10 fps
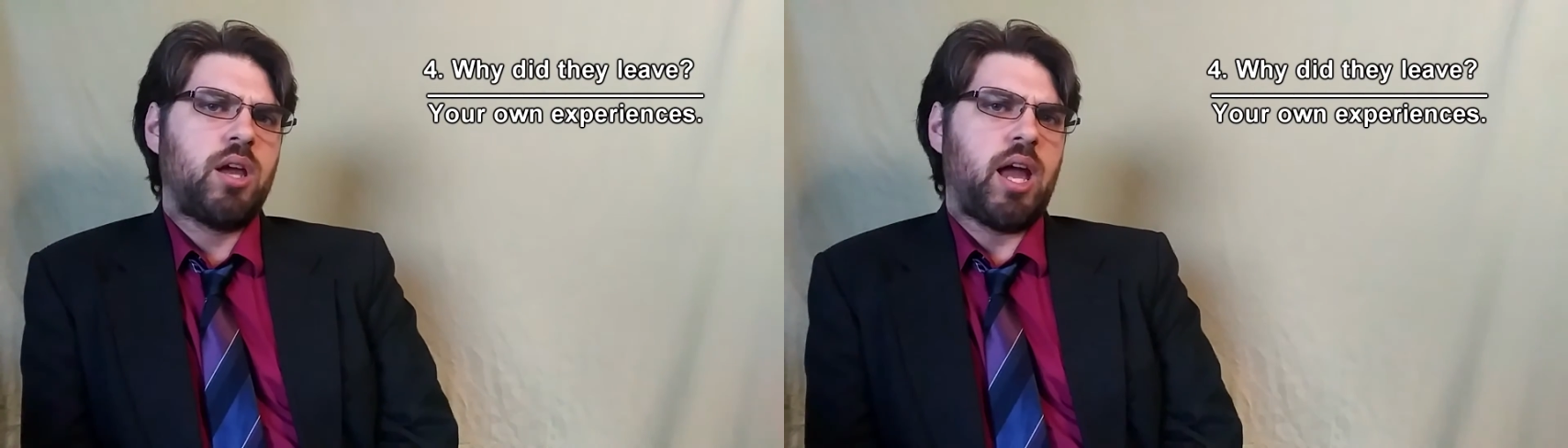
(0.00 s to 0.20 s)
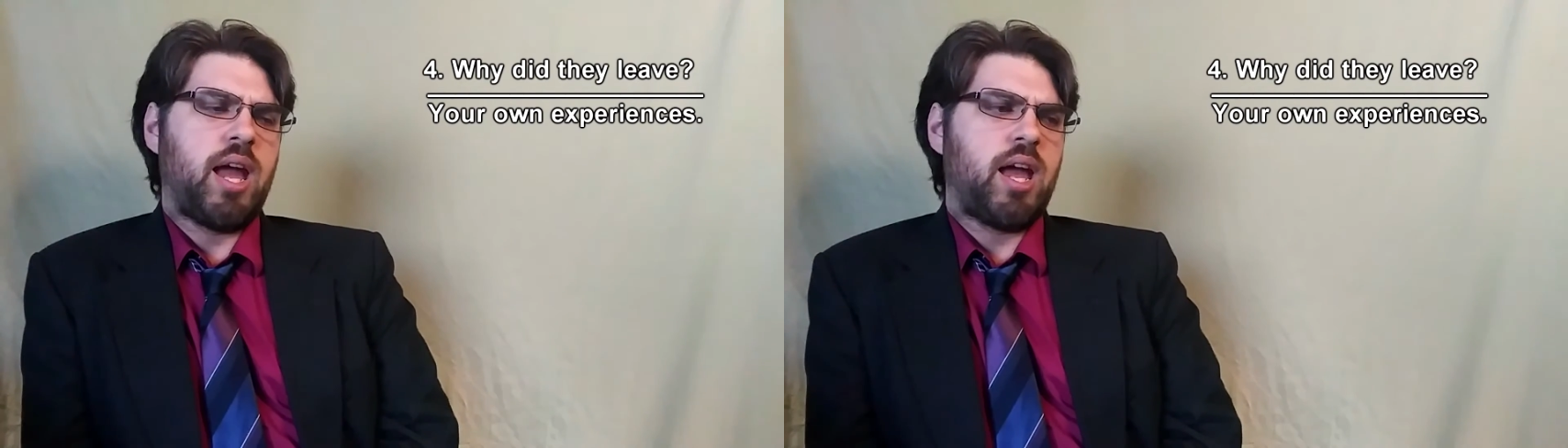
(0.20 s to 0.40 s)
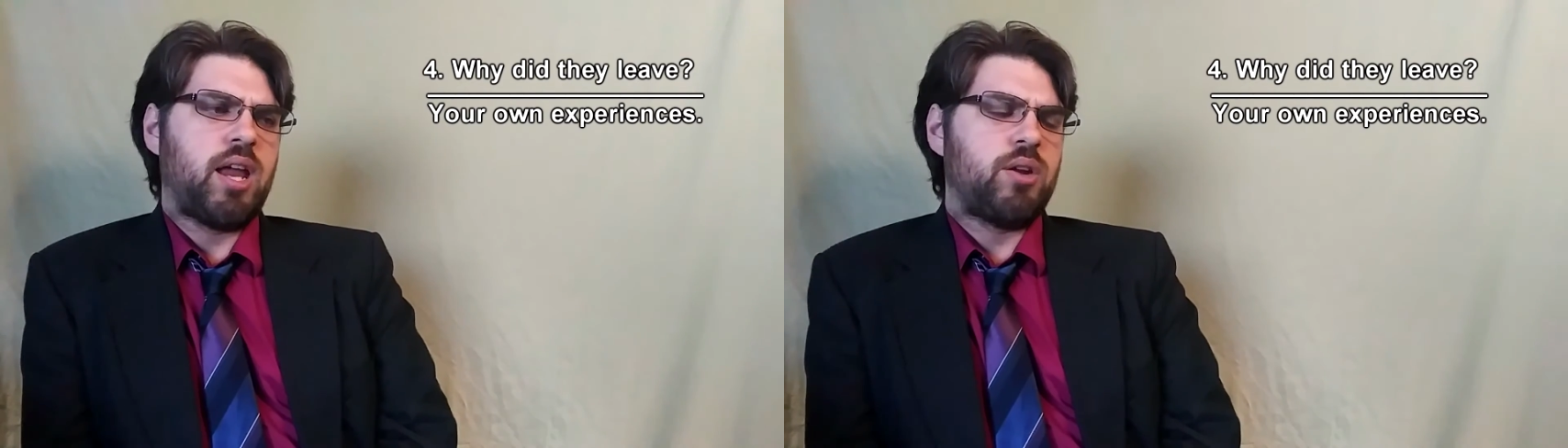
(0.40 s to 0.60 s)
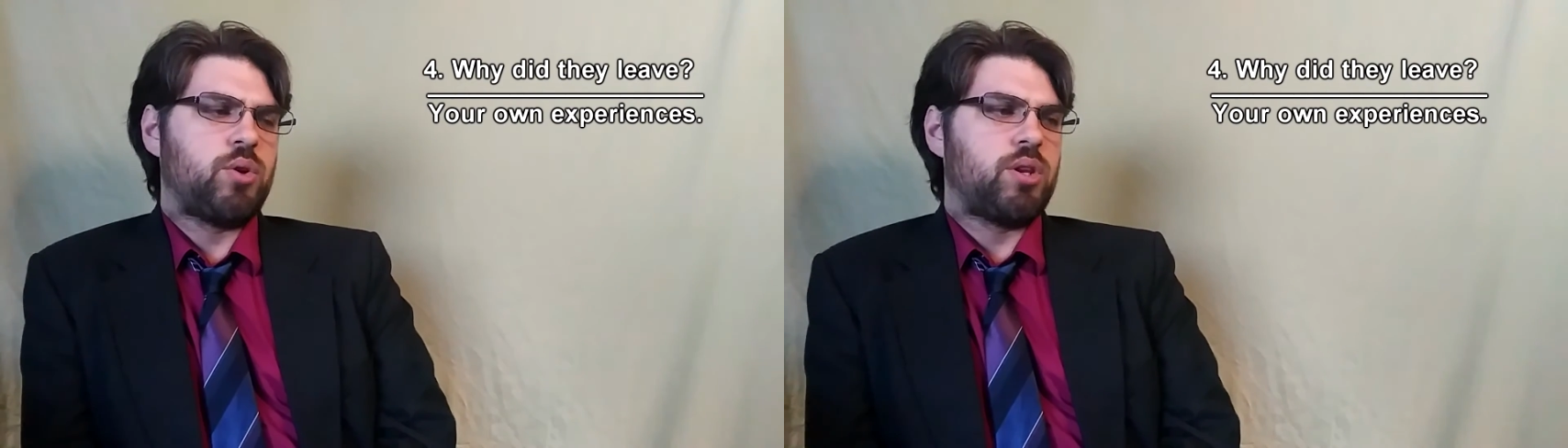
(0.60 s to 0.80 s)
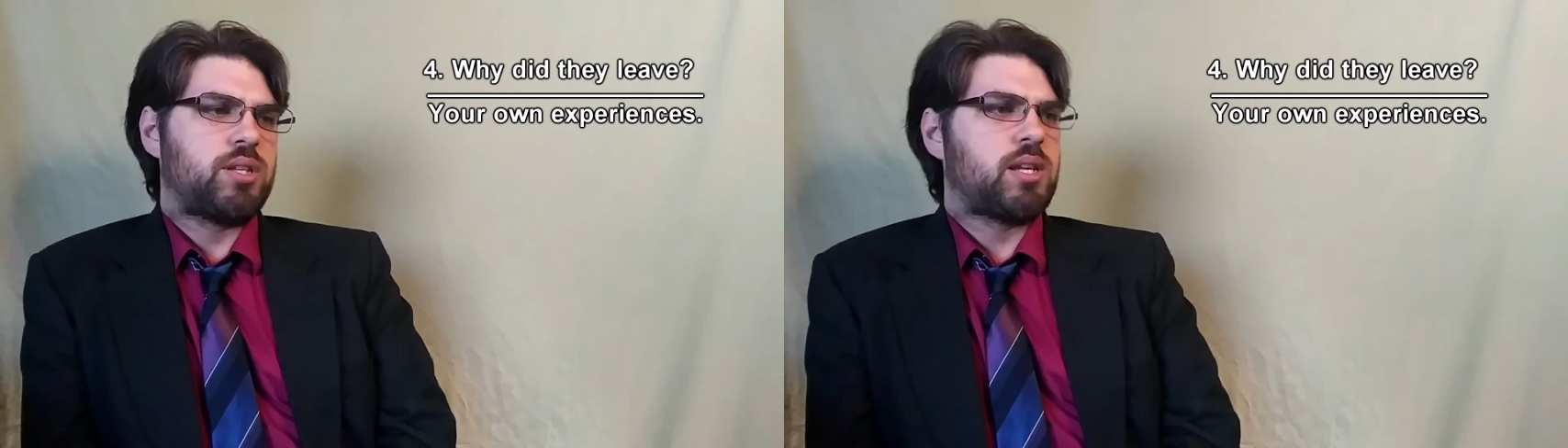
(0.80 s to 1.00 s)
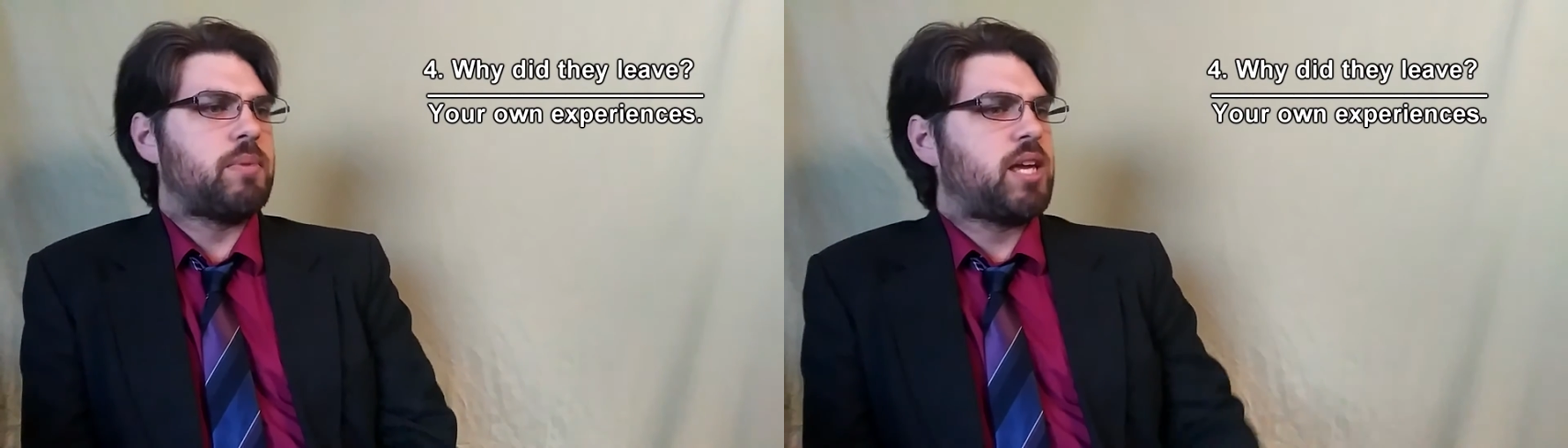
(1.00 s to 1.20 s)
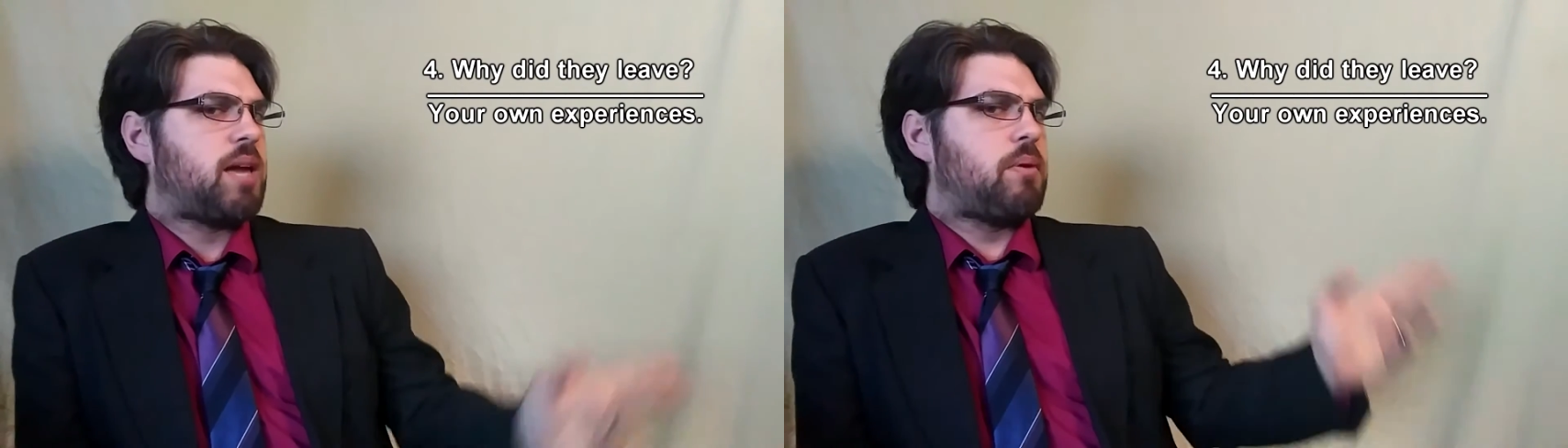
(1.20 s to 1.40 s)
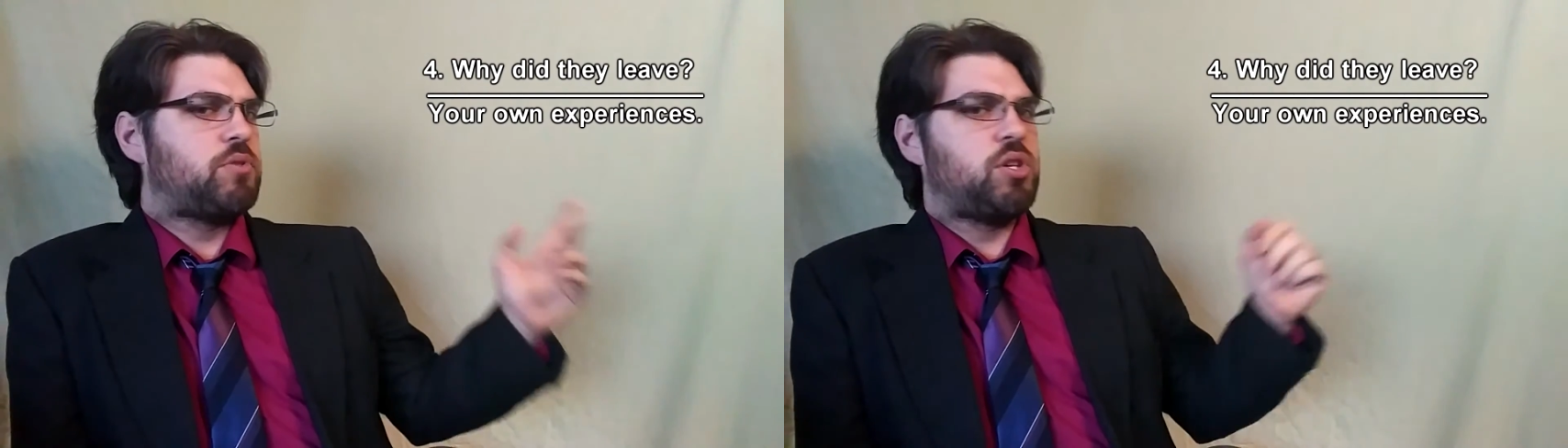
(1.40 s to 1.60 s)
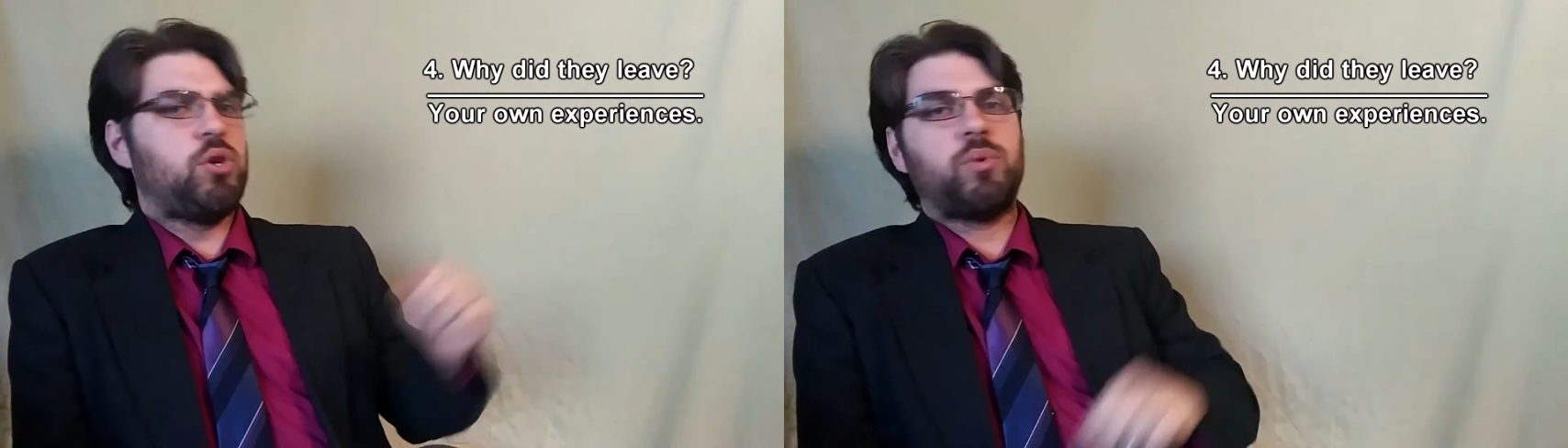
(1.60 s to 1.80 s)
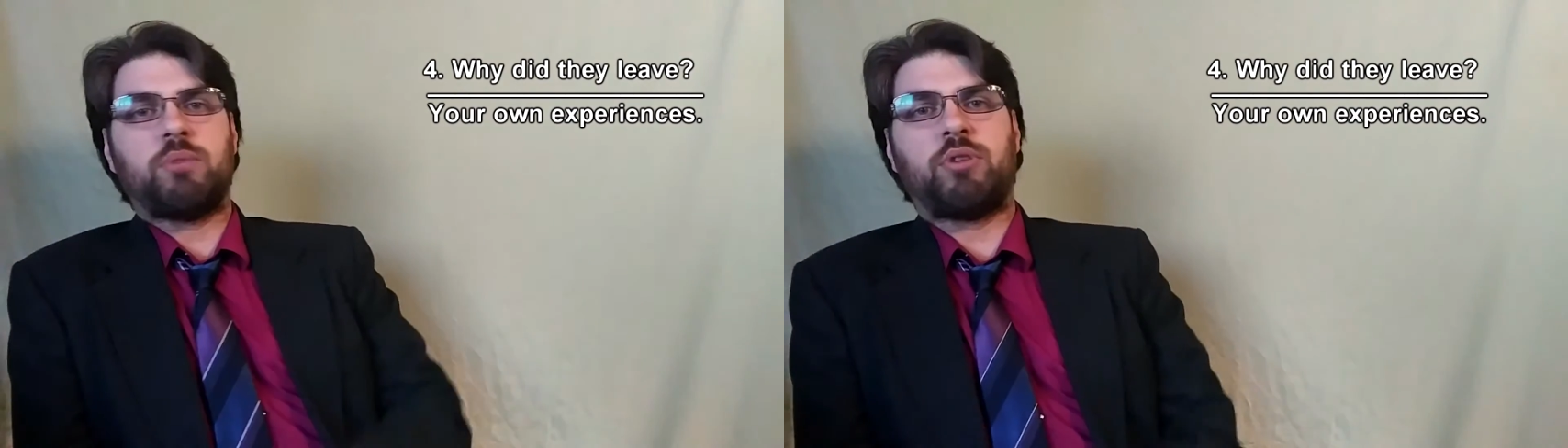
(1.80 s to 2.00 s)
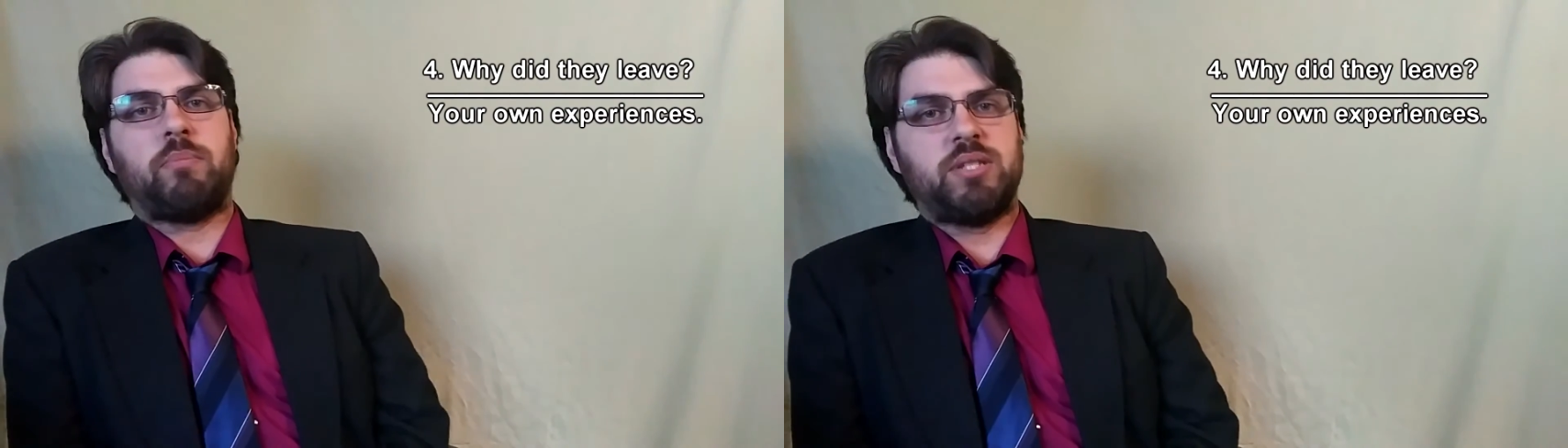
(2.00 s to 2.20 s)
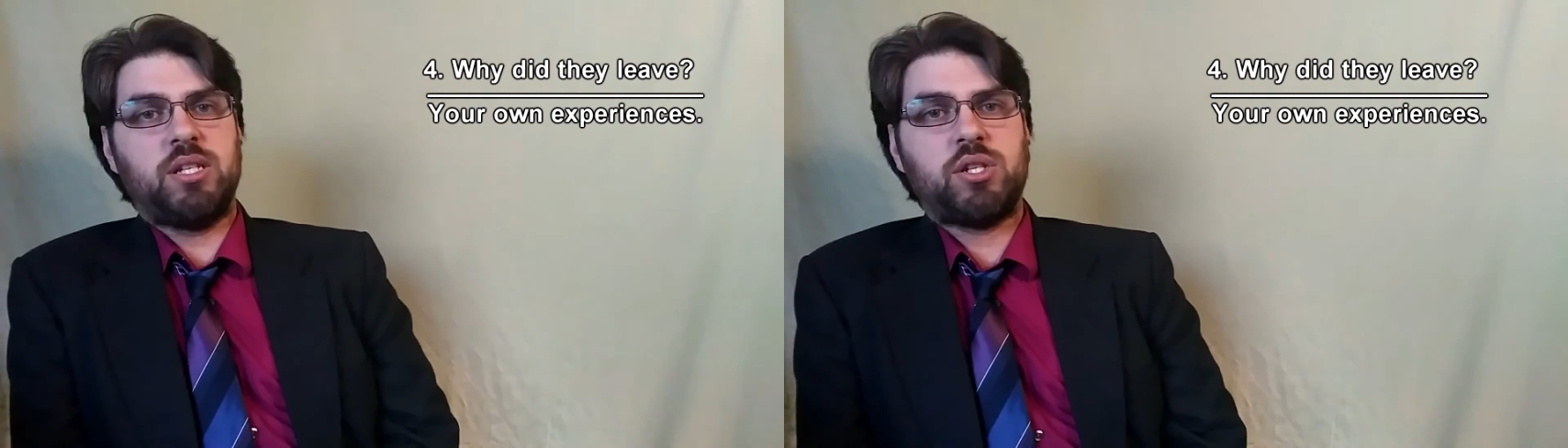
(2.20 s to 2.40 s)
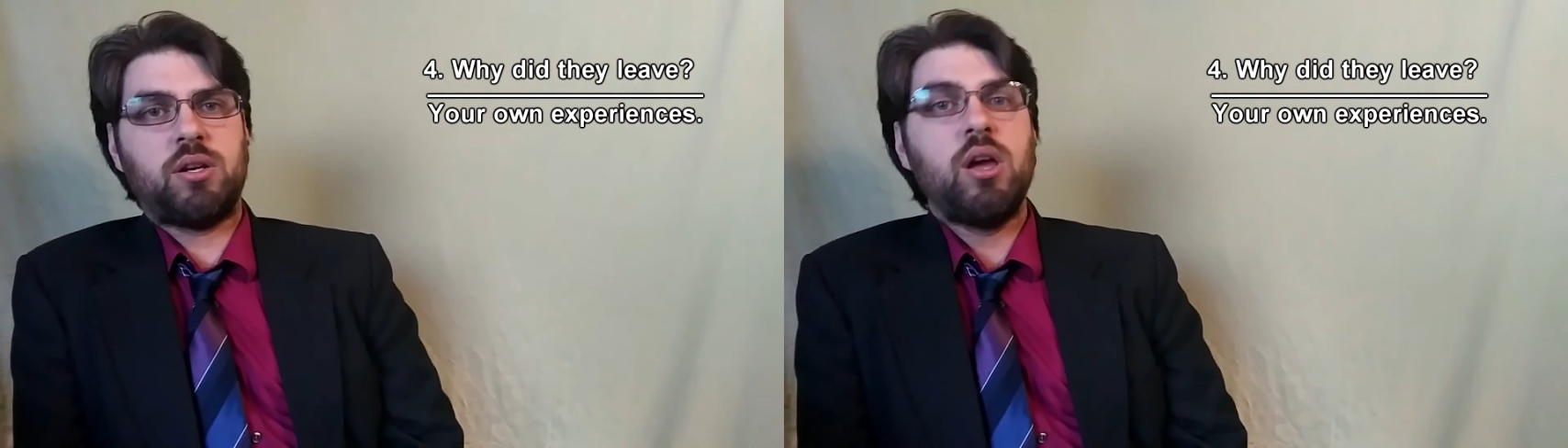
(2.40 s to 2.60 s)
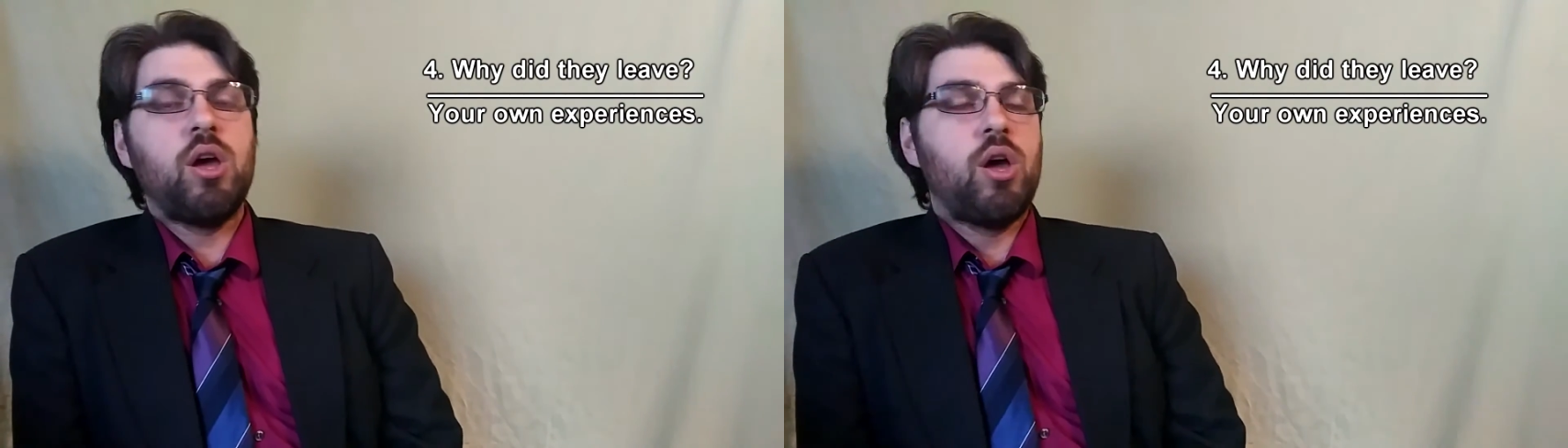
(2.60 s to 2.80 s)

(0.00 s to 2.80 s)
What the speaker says: and somebody came up to you with a proposition